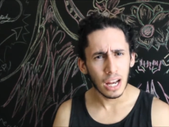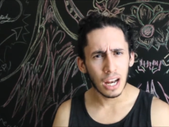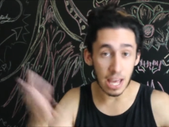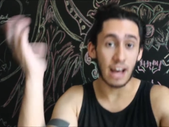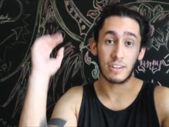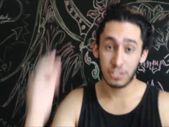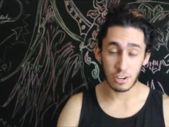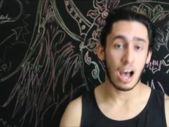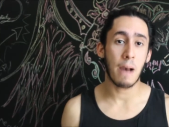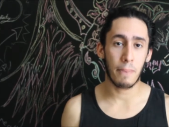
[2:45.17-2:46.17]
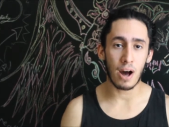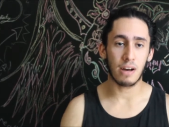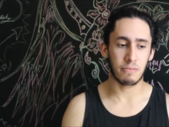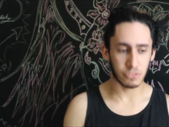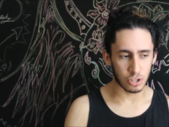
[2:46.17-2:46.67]
But yeah, so I
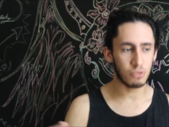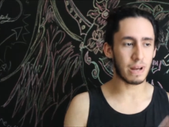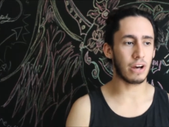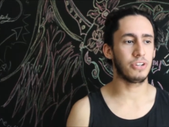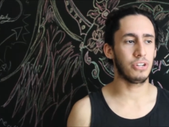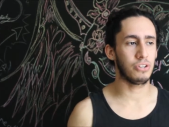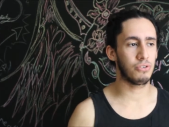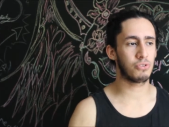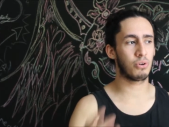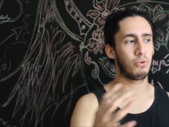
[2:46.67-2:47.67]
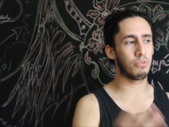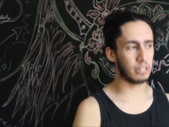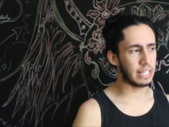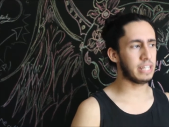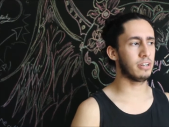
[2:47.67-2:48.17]
bought two Mountain Dews,
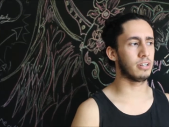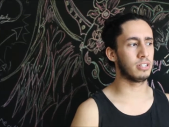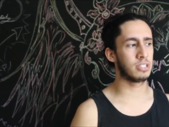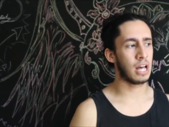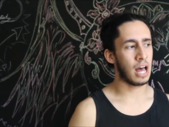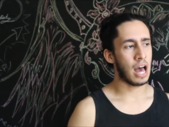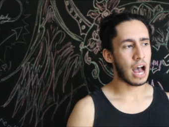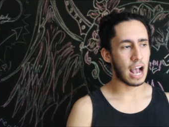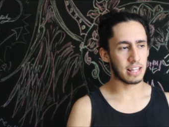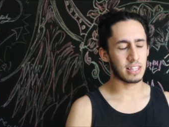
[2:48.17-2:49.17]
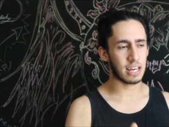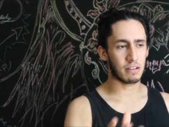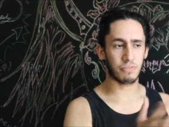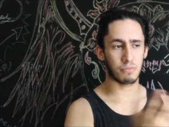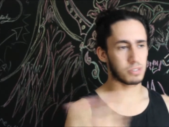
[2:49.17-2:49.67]
liters, I
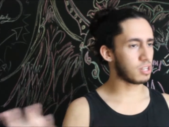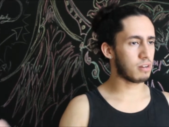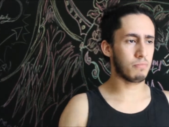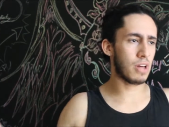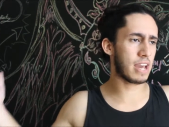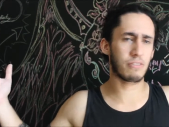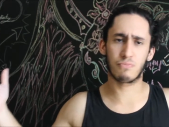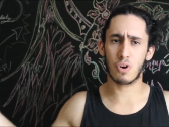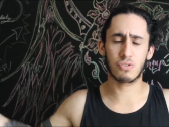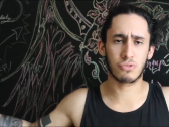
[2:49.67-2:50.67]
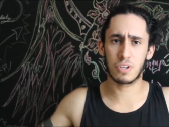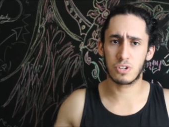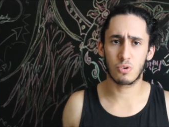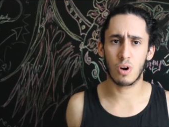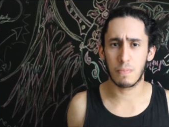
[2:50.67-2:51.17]
think from some like grocery
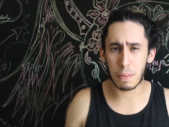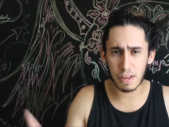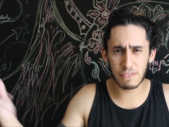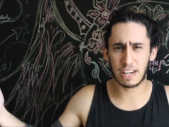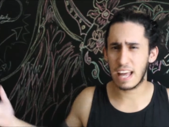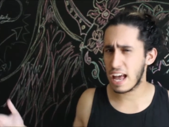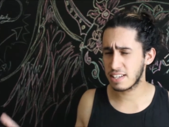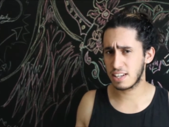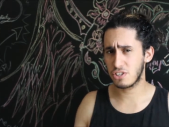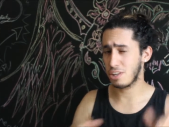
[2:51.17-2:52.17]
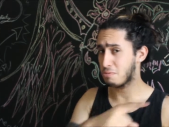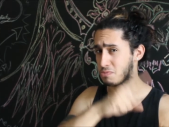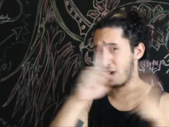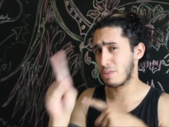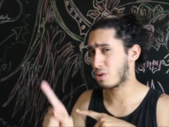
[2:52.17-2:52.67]
store, maybe even a gas station that was
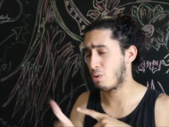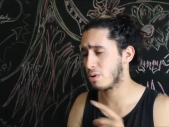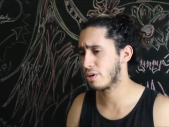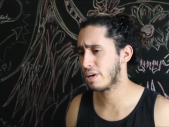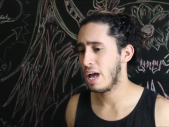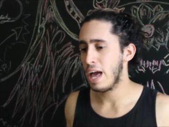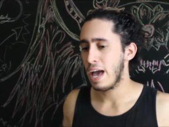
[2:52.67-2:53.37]
around the corner,